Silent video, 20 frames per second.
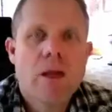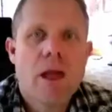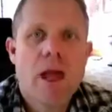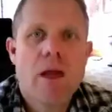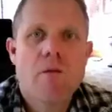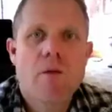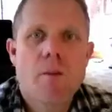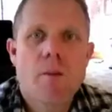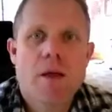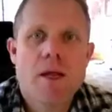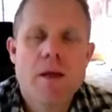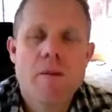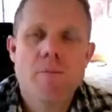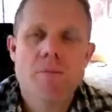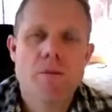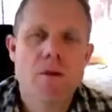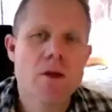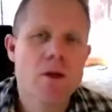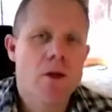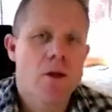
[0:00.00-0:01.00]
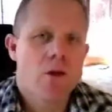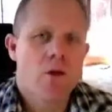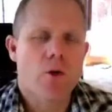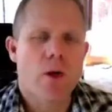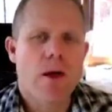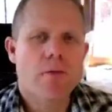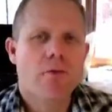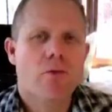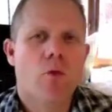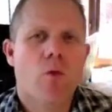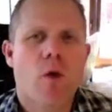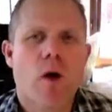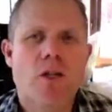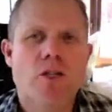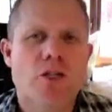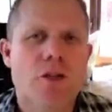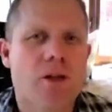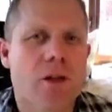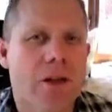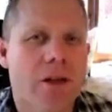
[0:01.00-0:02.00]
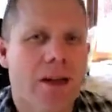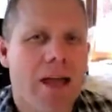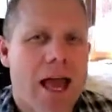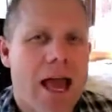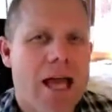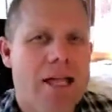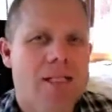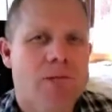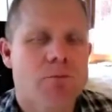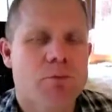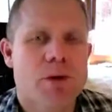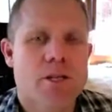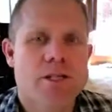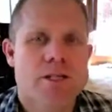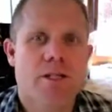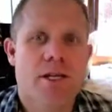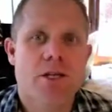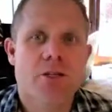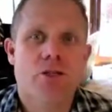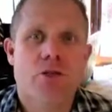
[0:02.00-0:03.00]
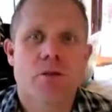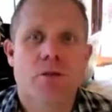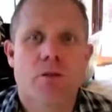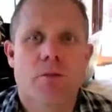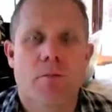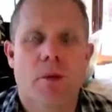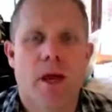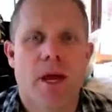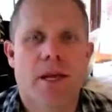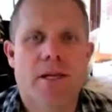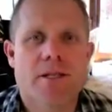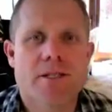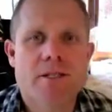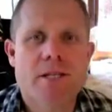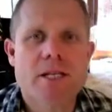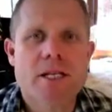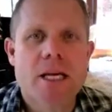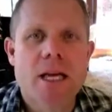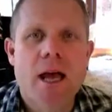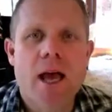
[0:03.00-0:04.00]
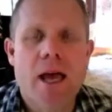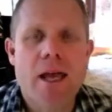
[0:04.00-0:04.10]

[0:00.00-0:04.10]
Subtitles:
Hey, everybody. You know, after watching the last presidential debates,